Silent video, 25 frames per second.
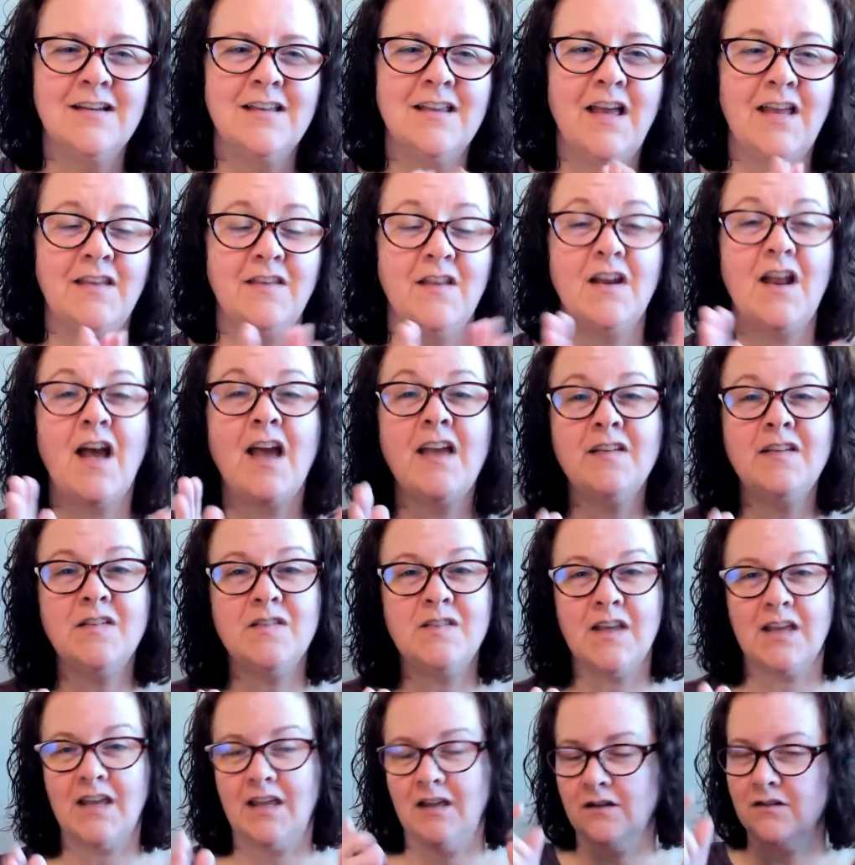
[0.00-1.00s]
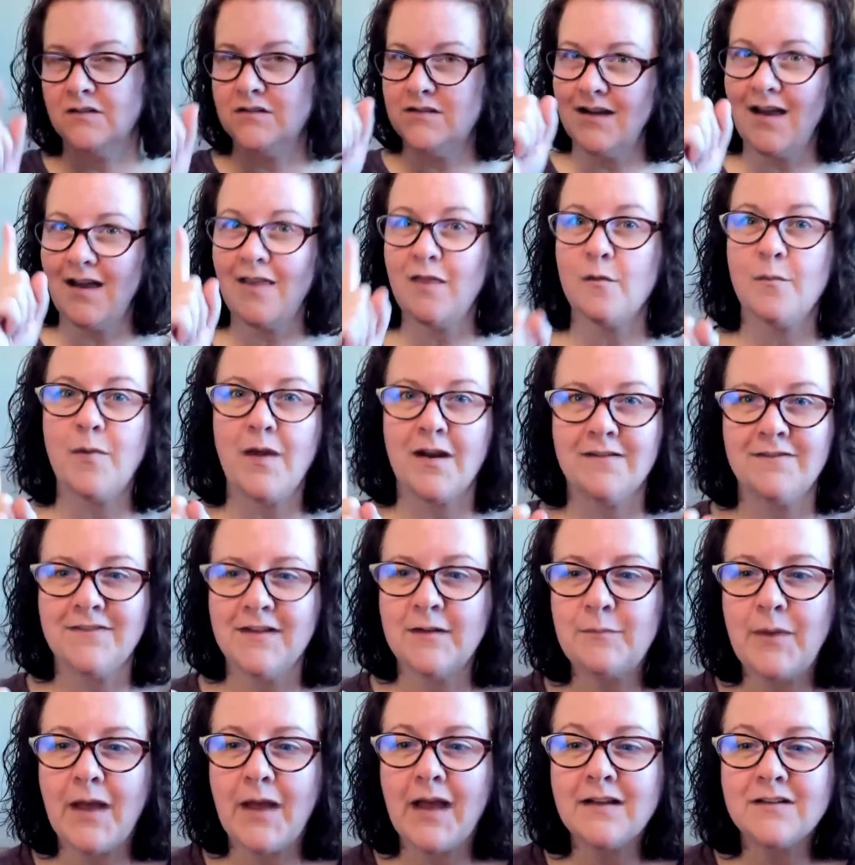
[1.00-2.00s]
And the nice thing, here's the other
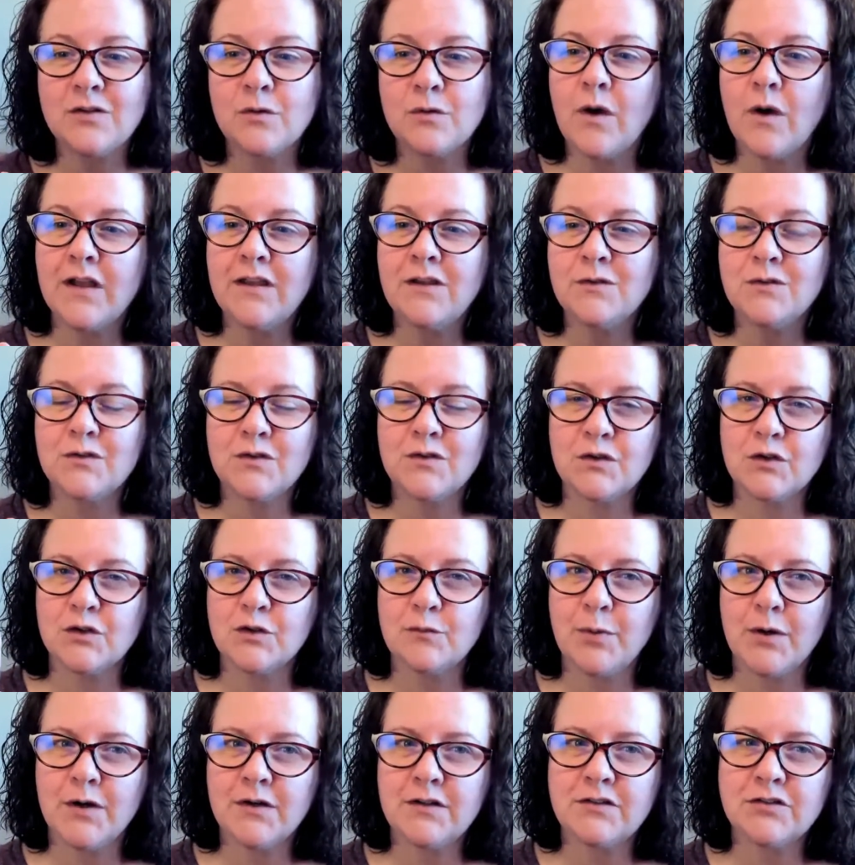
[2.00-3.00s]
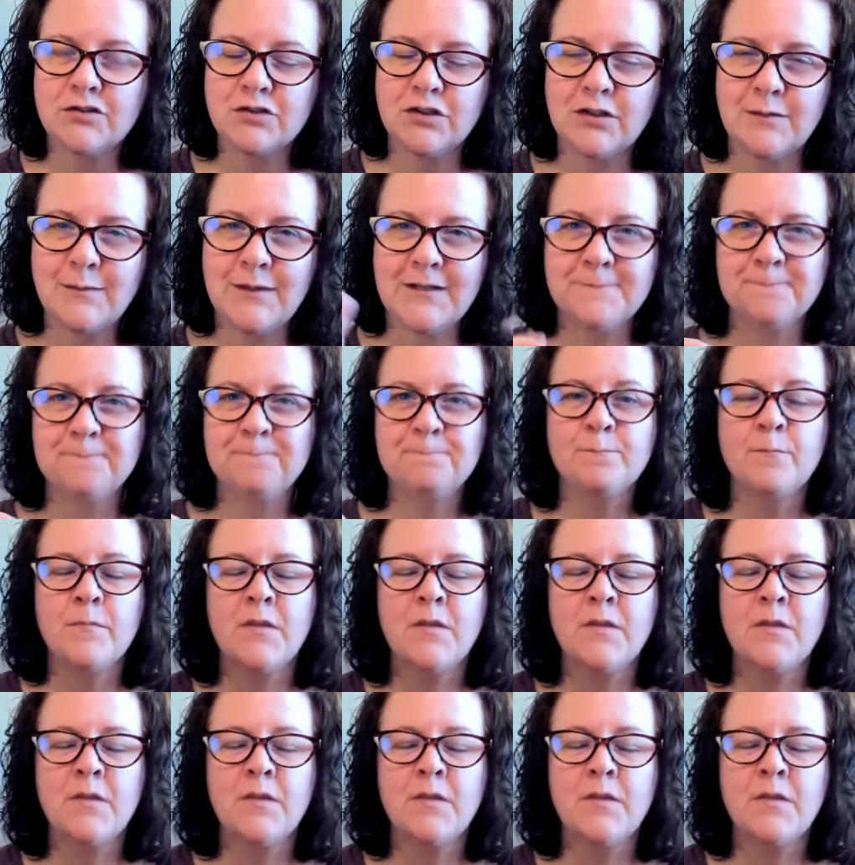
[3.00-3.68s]
benefit, back to why I use third-party streaming.